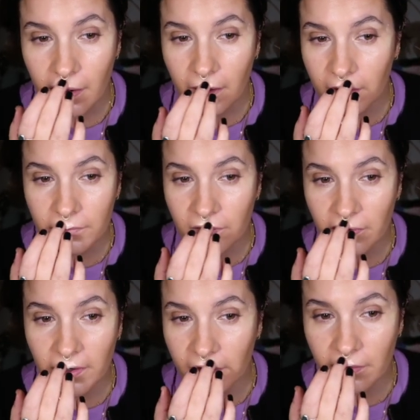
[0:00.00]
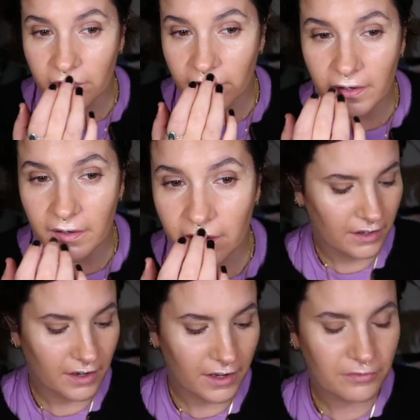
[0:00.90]
alter ego of mine.
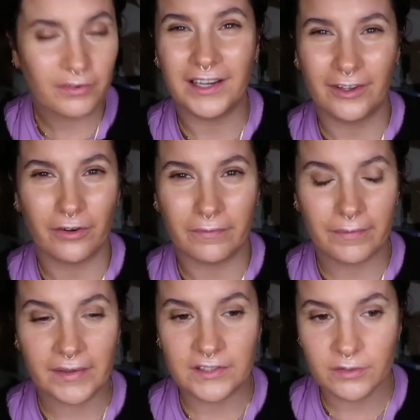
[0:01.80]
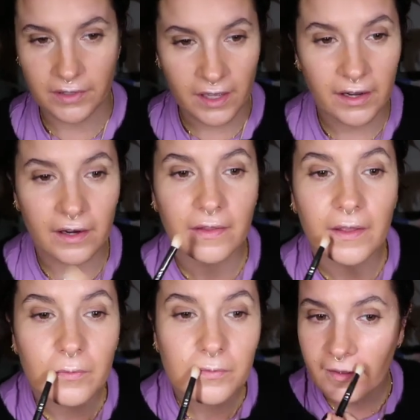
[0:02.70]
I've really gone a bit mental with the highlight
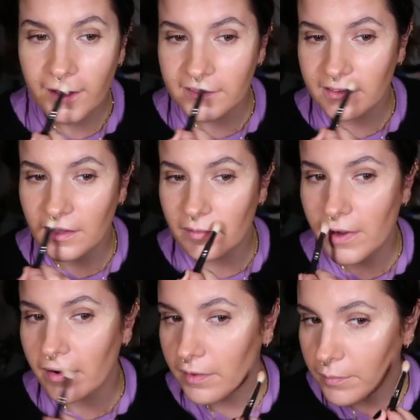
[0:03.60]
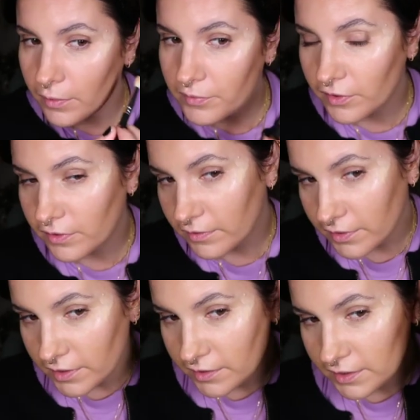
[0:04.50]
there. As in the amount I popped on.
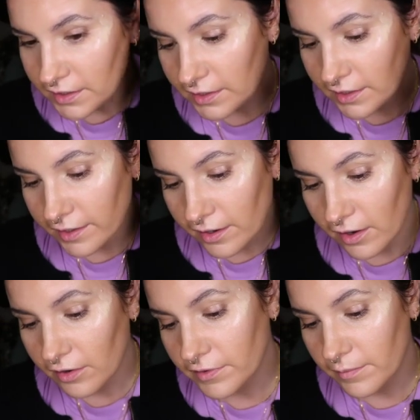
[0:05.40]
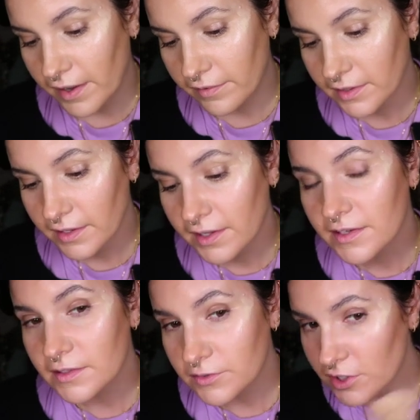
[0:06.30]
I only needed like half the amount.
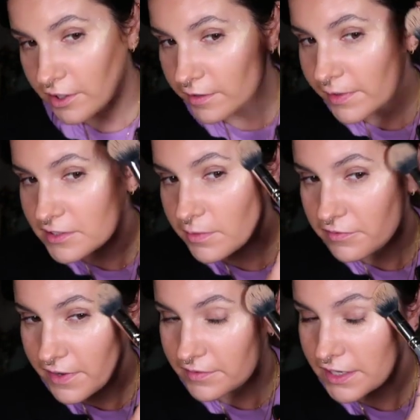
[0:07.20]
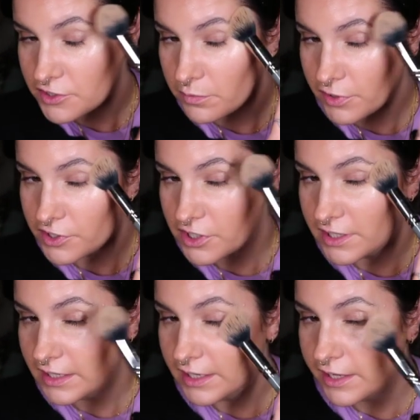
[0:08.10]
So I'm just going to go back to my foundation brush
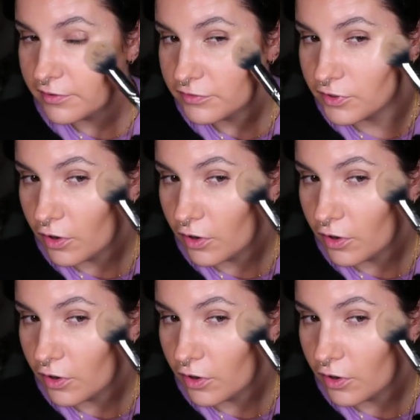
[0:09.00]
and lift